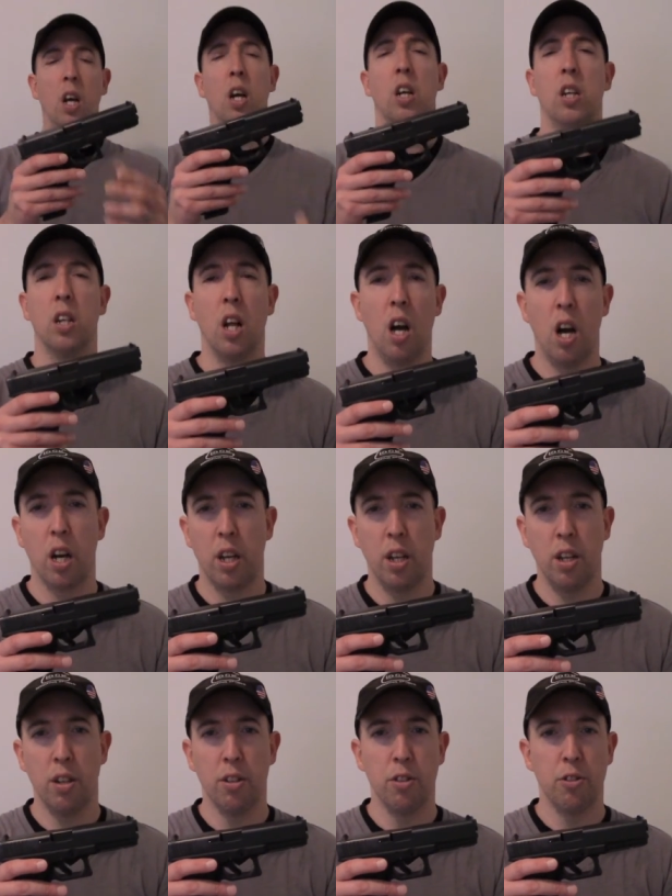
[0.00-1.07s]
Glock
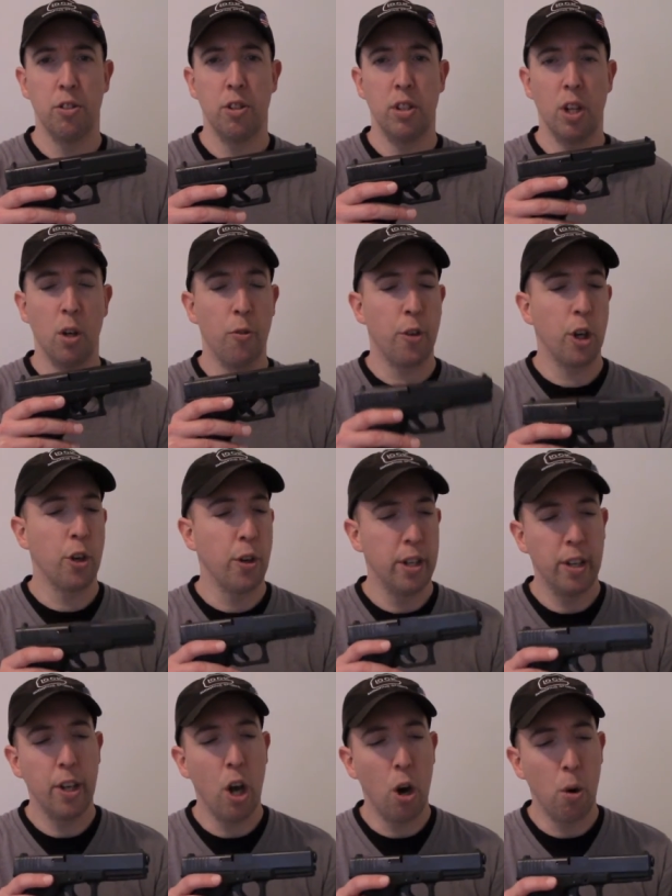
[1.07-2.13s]
is, you know, they're good
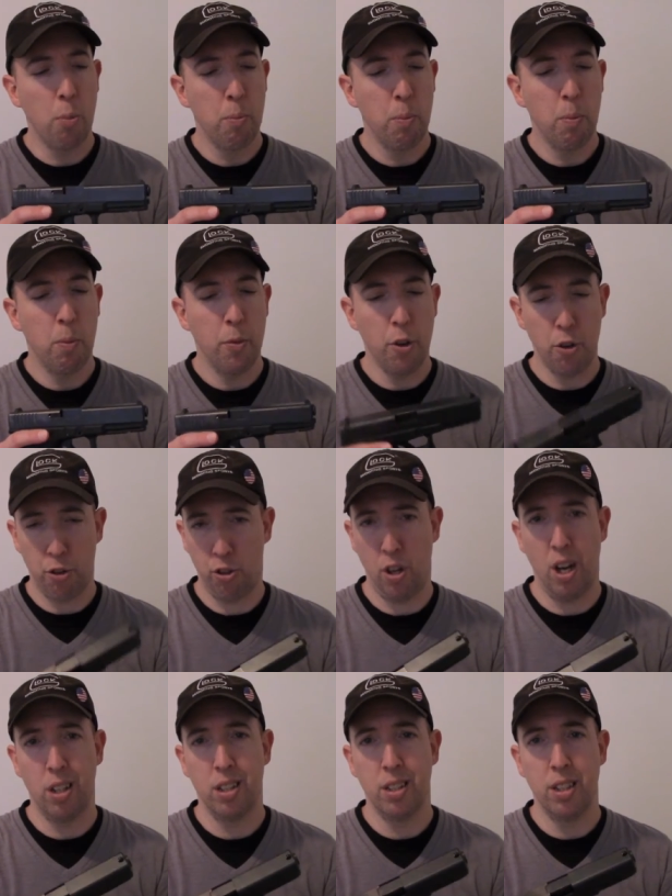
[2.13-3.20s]
to go, they're
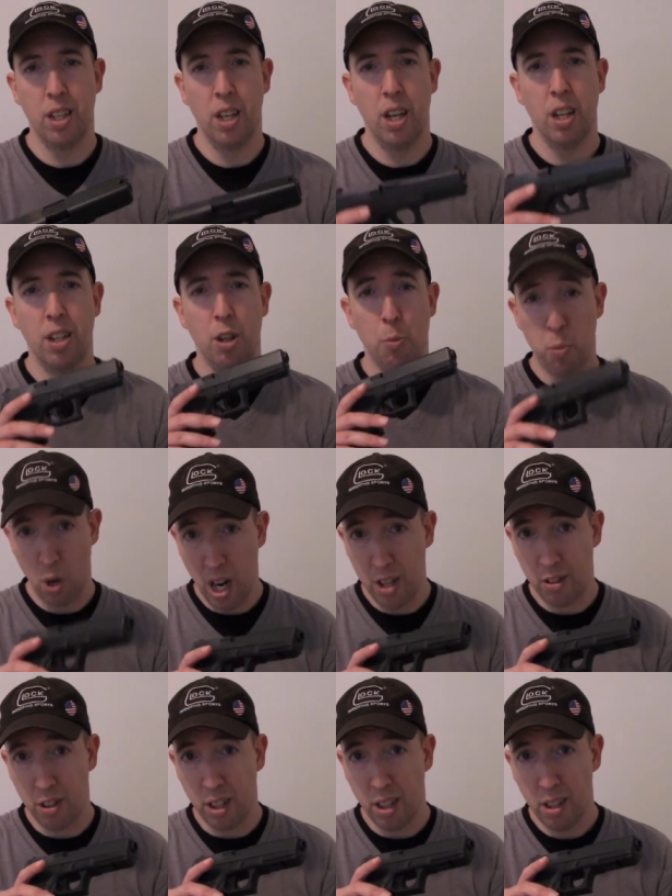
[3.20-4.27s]
solid, they're
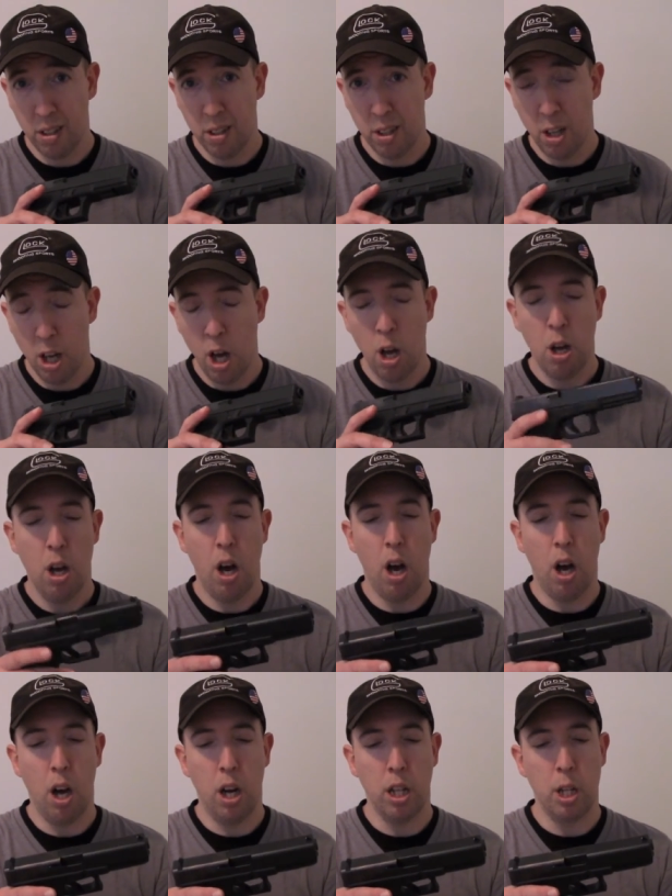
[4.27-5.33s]
pricey,
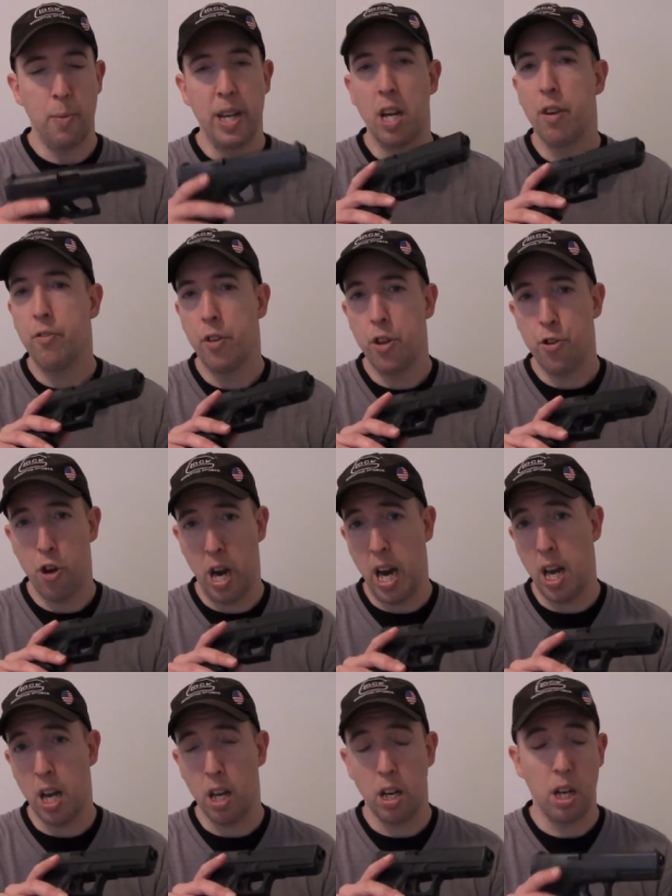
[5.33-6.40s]
uh, and they may not fit your
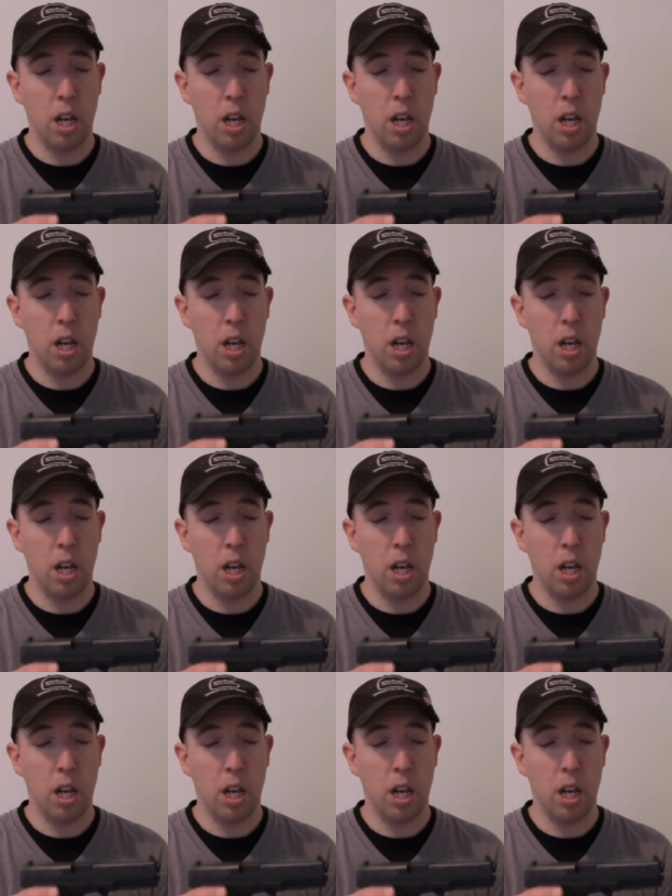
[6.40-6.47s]
hand.